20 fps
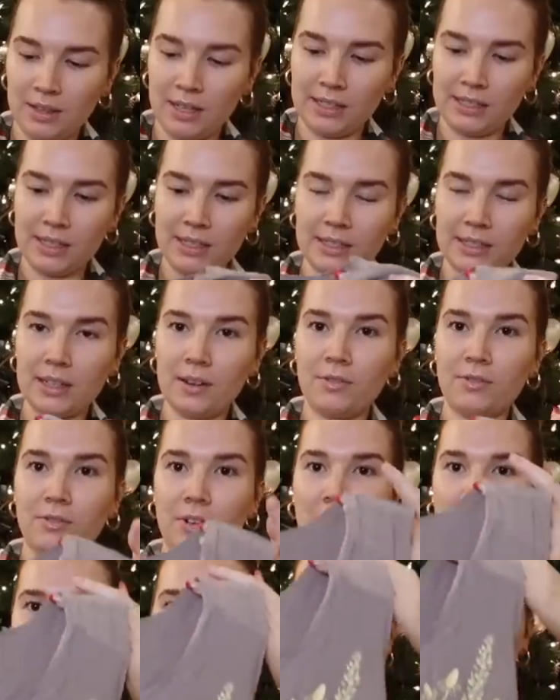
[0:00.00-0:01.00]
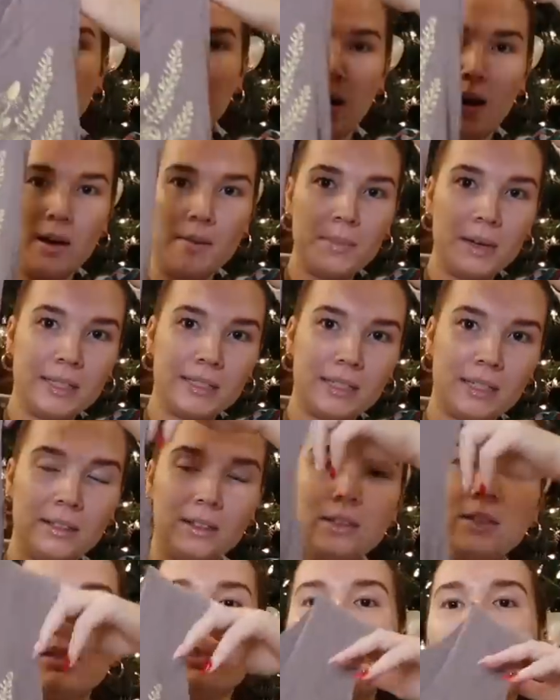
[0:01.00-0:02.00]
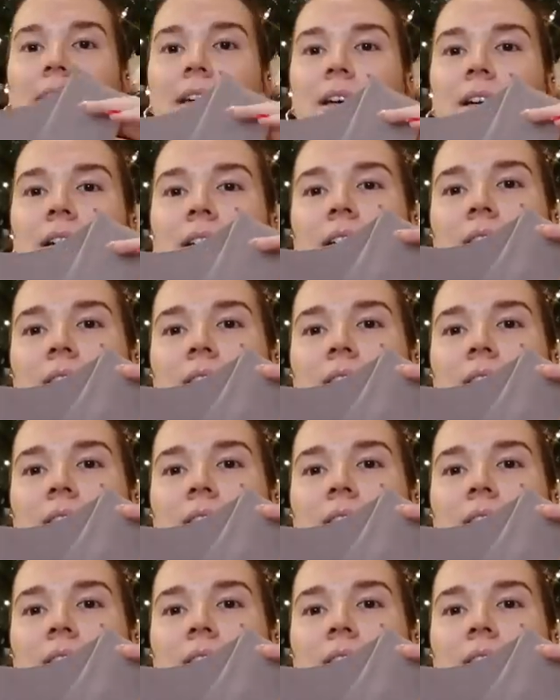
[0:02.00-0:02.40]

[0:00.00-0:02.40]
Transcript: This is from my mom. It's a little like,